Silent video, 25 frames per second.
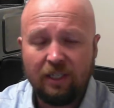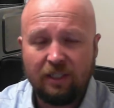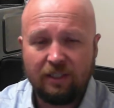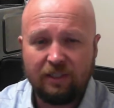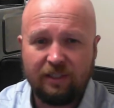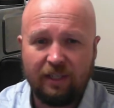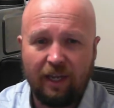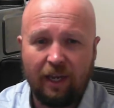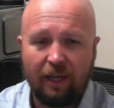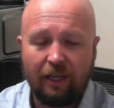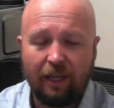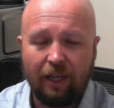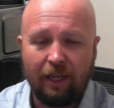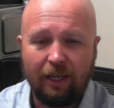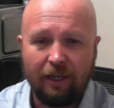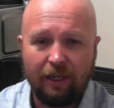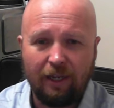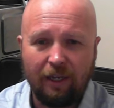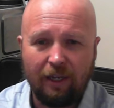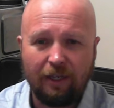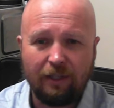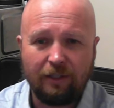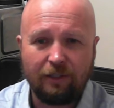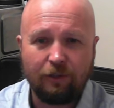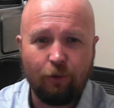Second
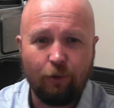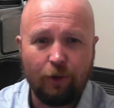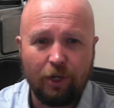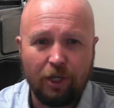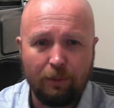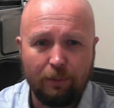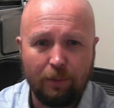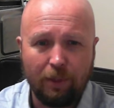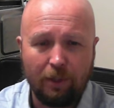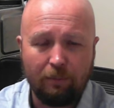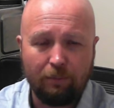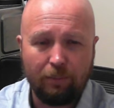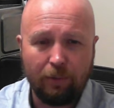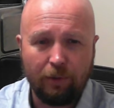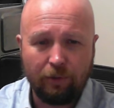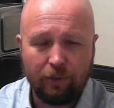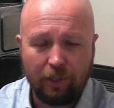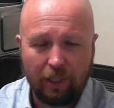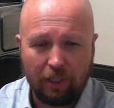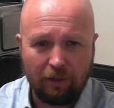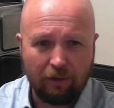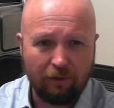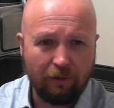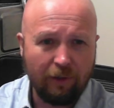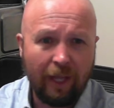is going to be
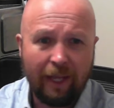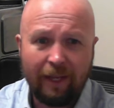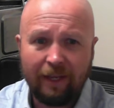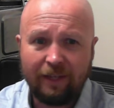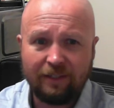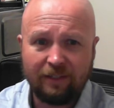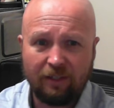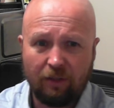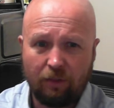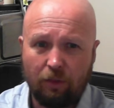building the legs.